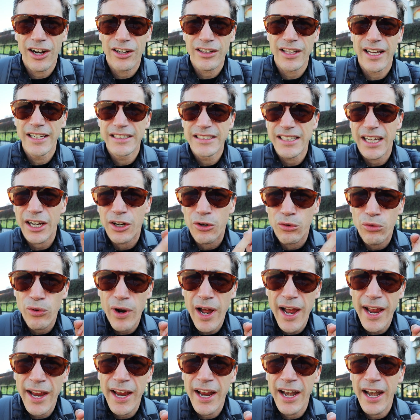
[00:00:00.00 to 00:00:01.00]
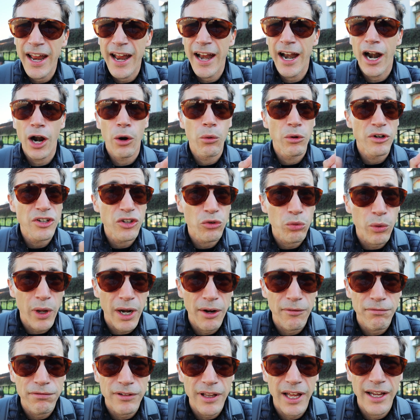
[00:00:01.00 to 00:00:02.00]
airlines like Ryanair, which is what
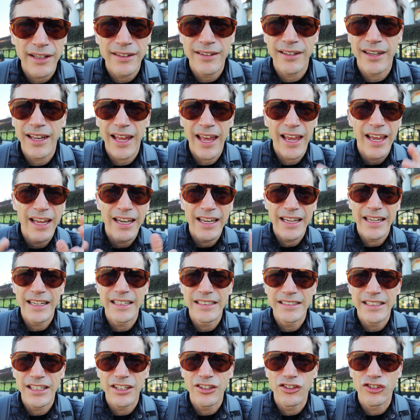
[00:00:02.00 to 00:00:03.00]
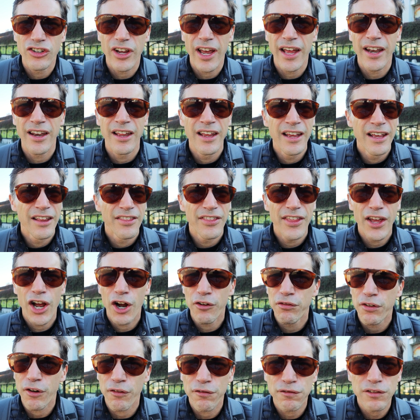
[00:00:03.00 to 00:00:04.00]
I'm flying today, and EasyJet, they
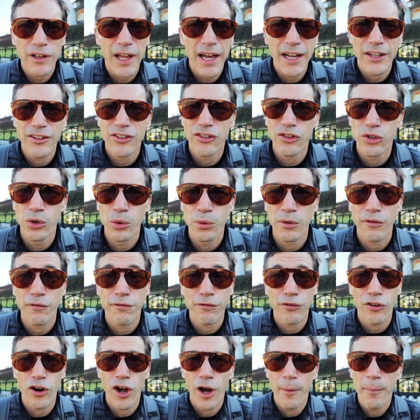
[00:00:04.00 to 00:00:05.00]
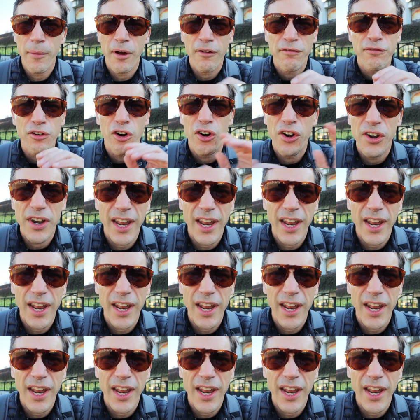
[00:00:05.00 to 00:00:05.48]
offer flights to and from for